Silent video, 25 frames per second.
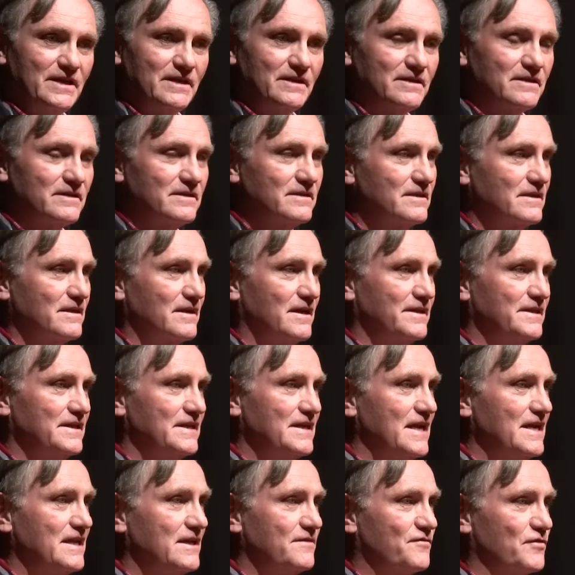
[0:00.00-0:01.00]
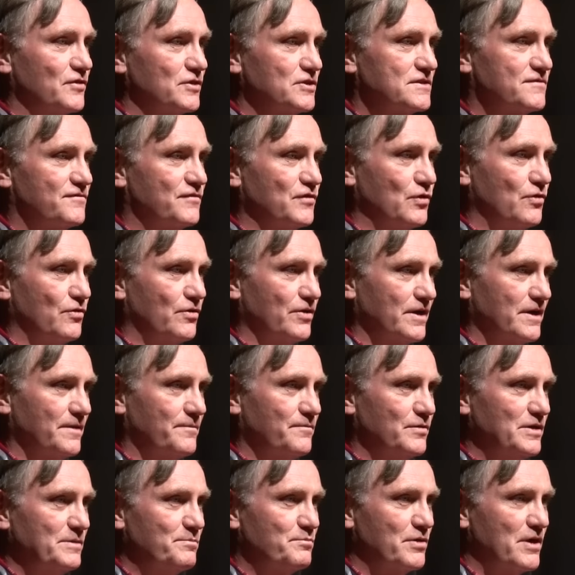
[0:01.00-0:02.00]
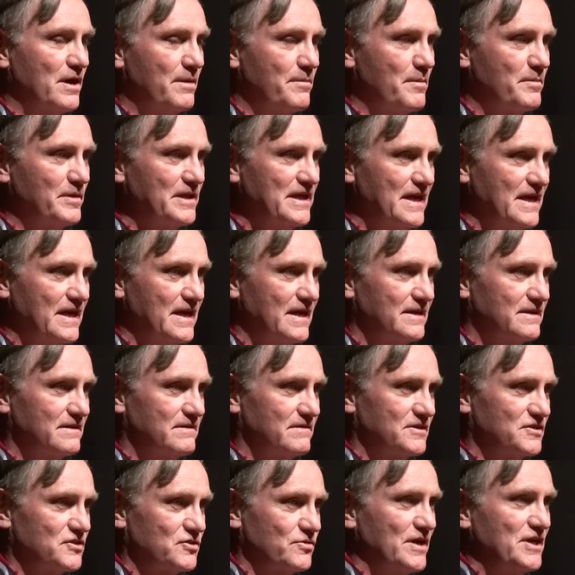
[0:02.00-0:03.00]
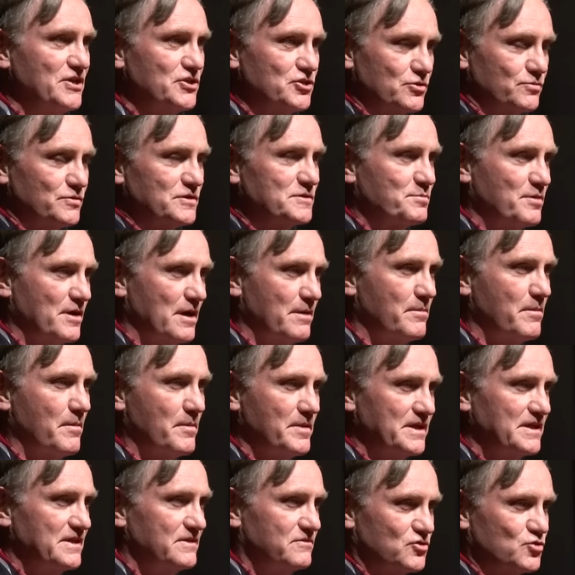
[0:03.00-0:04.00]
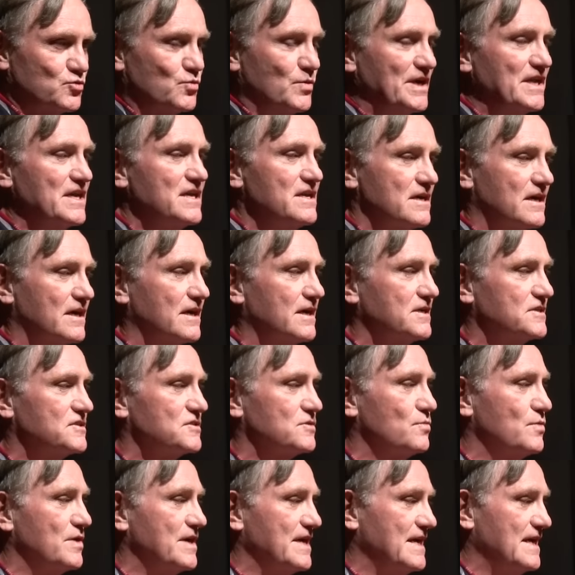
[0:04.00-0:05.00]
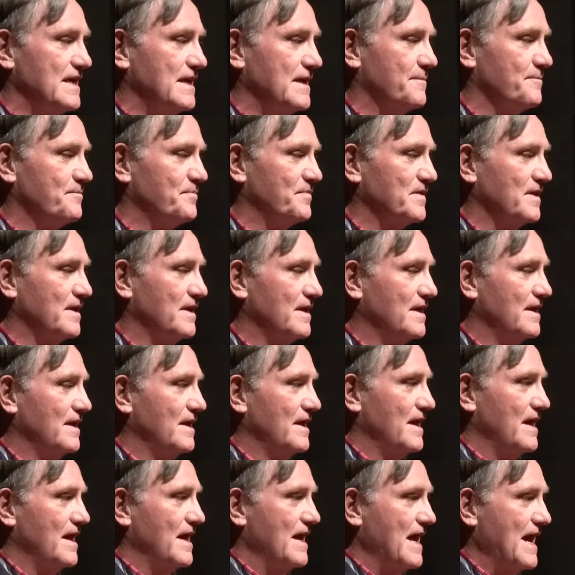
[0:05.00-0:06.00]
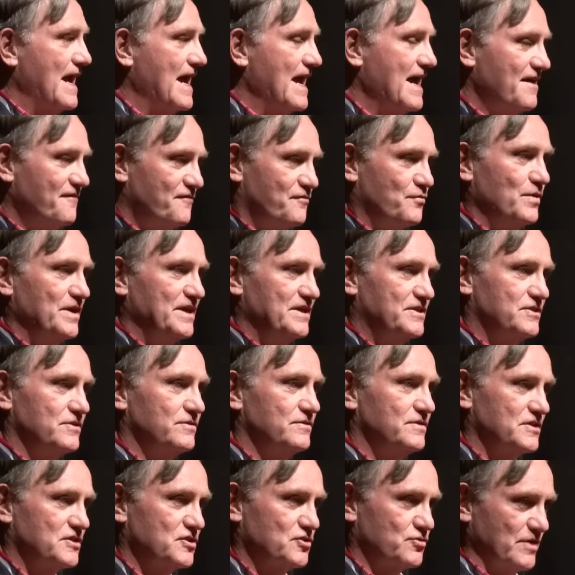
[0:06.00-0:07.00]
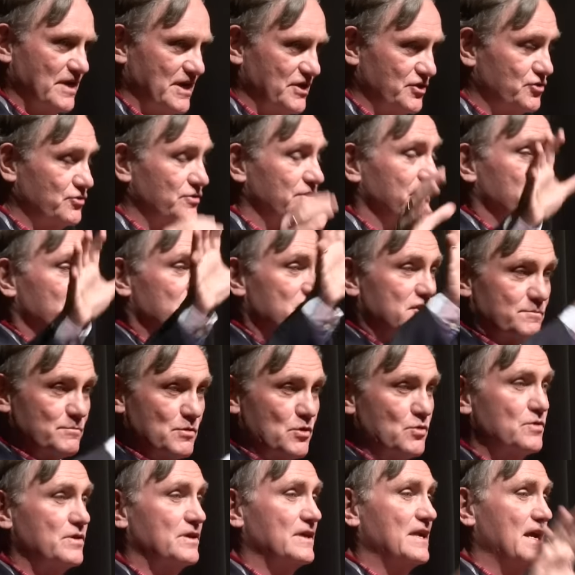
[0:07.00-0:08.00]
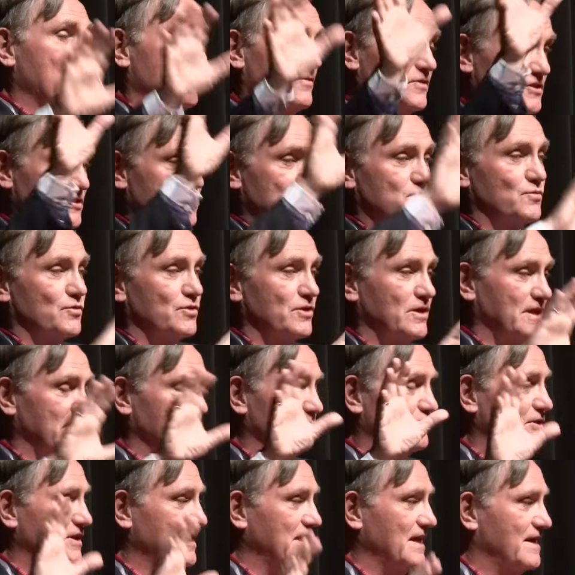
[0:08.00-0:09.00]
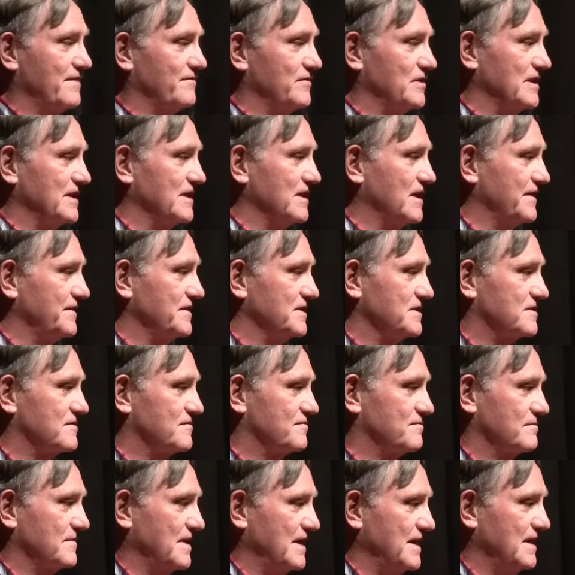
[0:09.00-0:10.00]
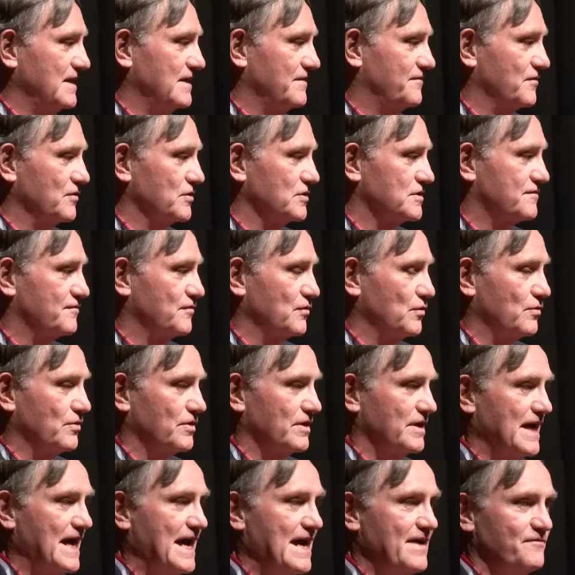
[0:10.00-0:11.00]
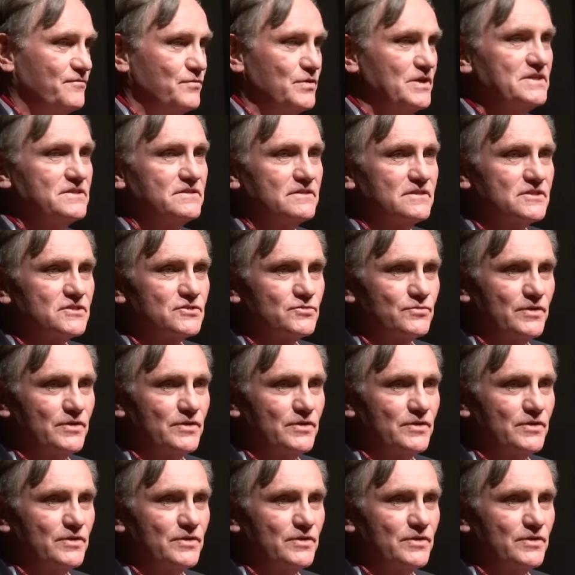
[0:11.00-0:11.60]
in on the 81st floor. We probably had, the stranger was probably 20 yards away, Halfway to the stranger, and the smoke now is swirling pretty heavily on this 81st floor, halfway to the